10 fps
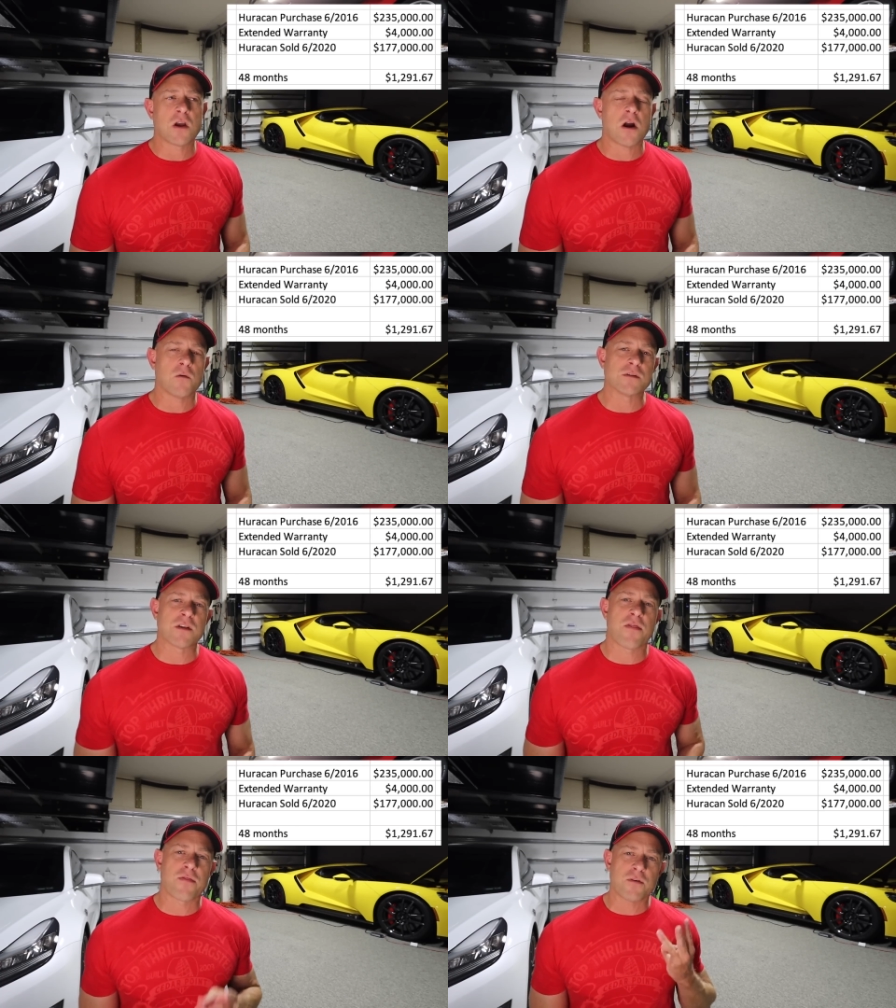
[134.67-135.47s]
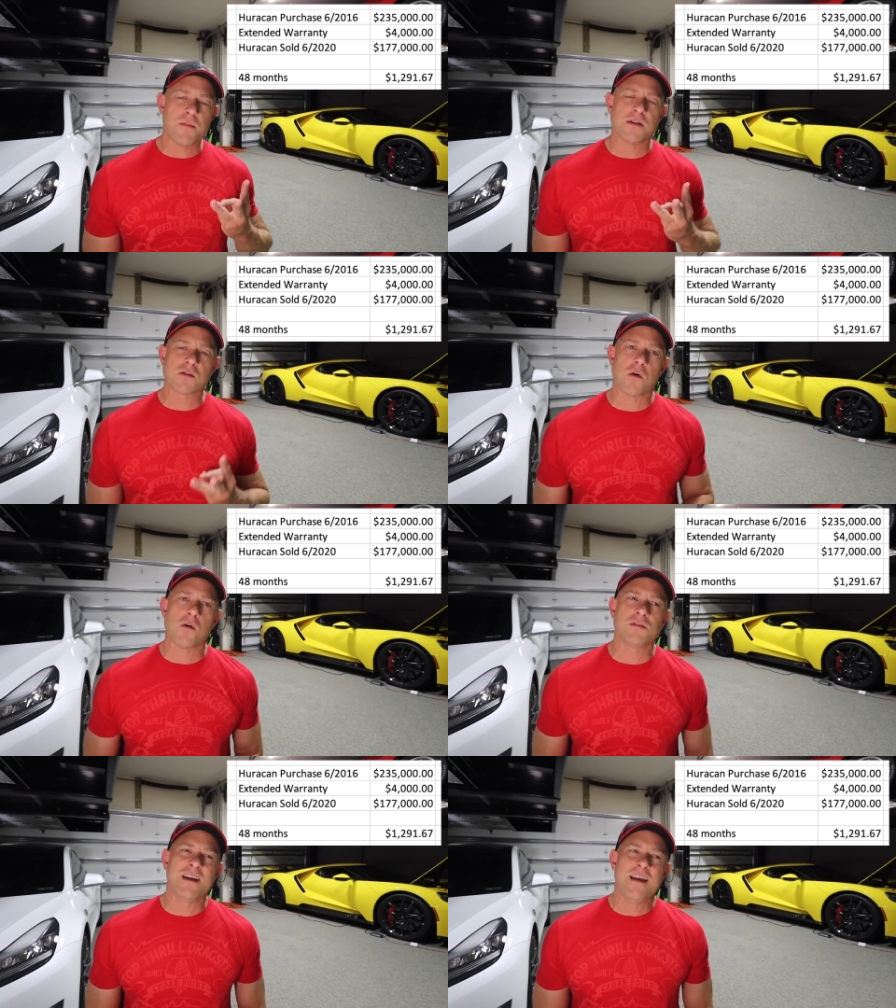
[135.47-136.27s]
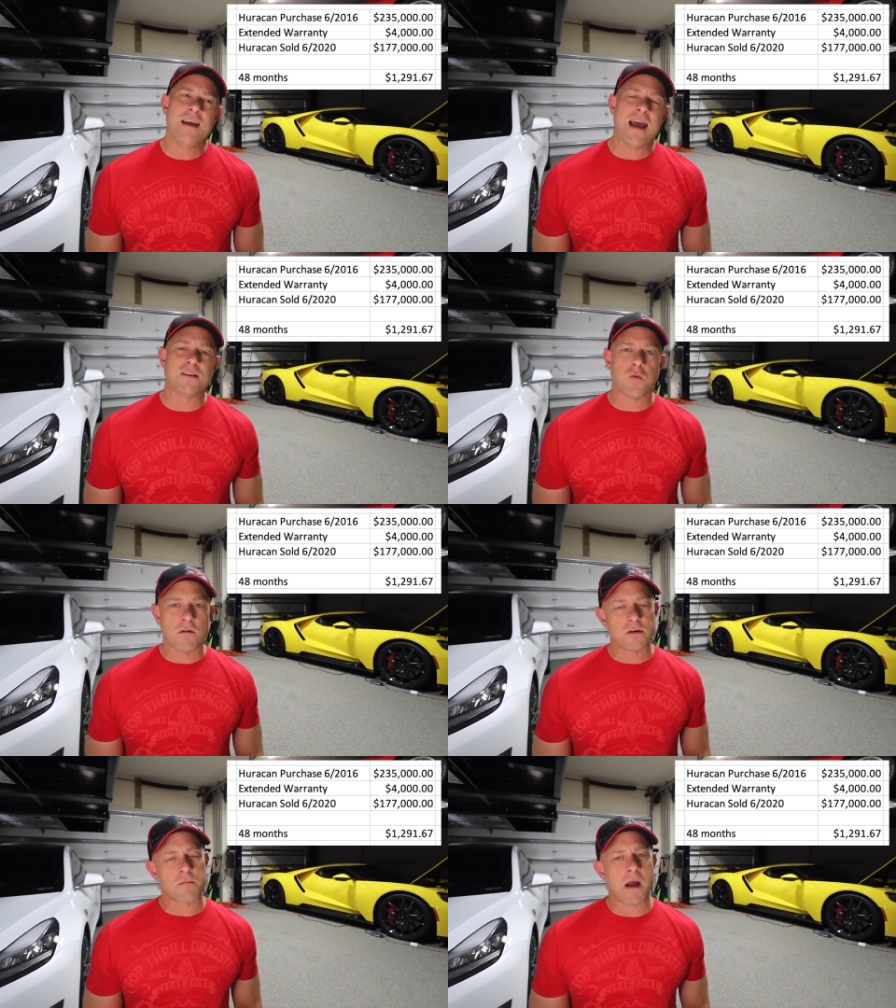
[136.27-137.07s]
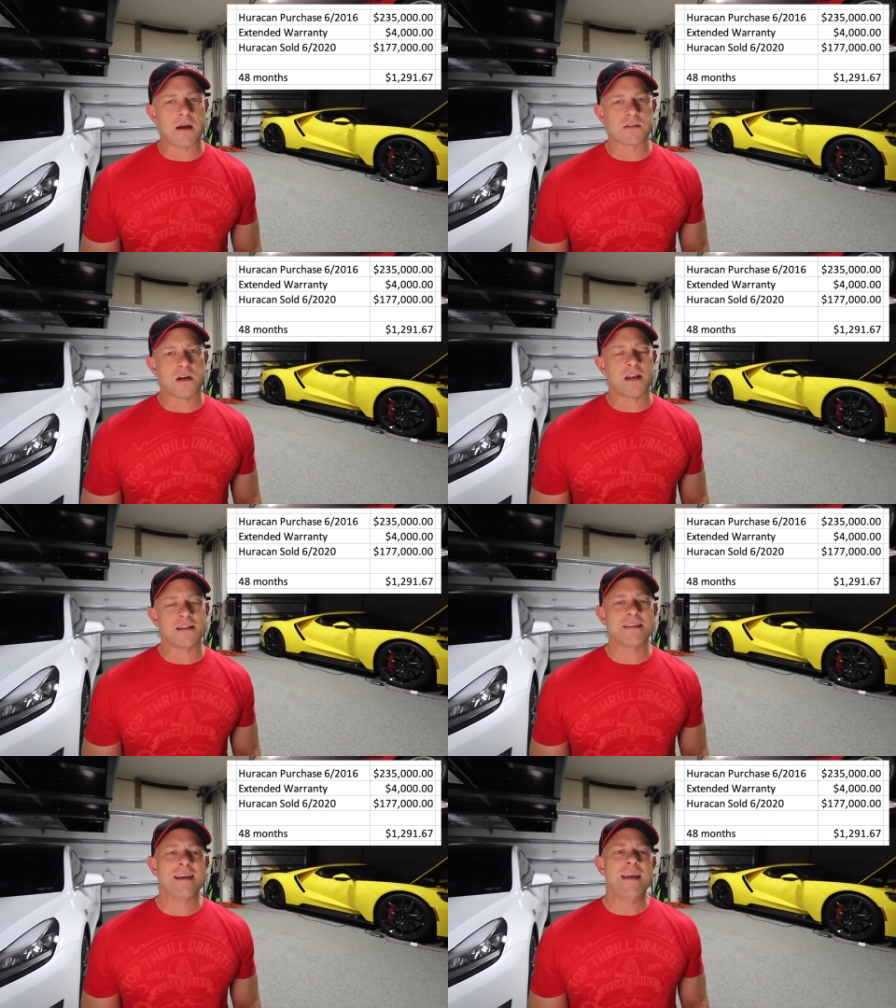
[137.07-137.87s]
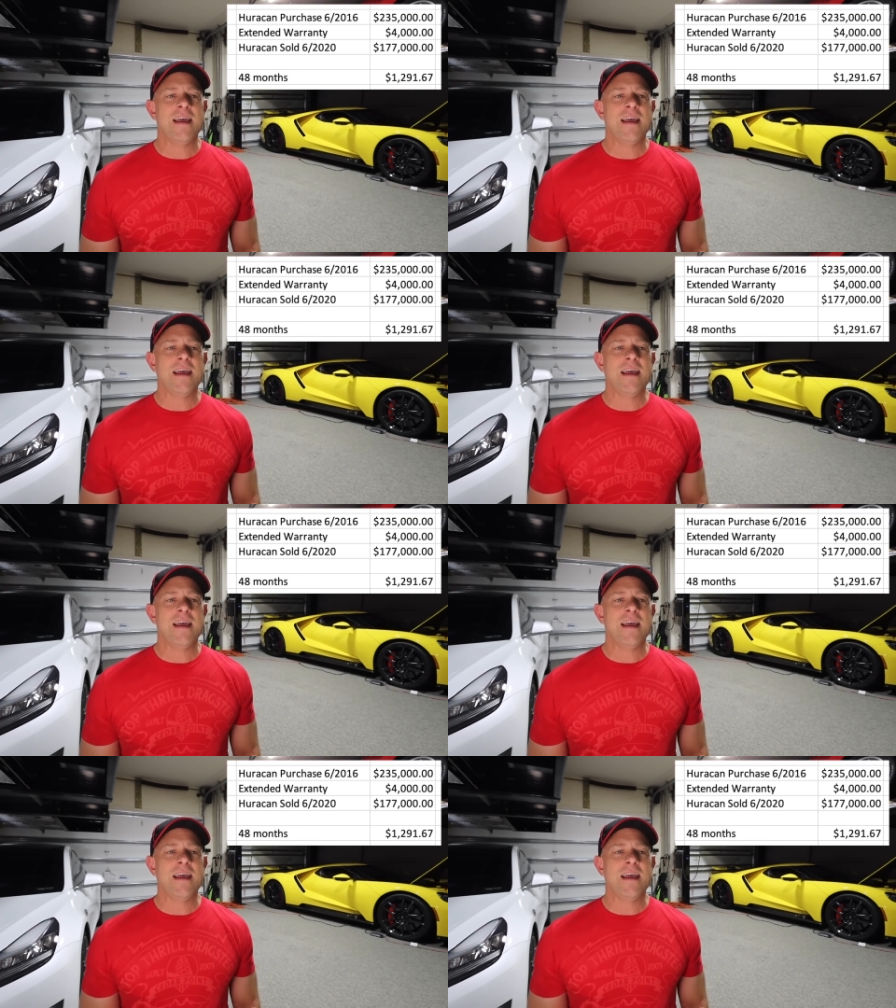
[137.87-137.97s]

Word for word: The car was three months old, had 1,200 miles on it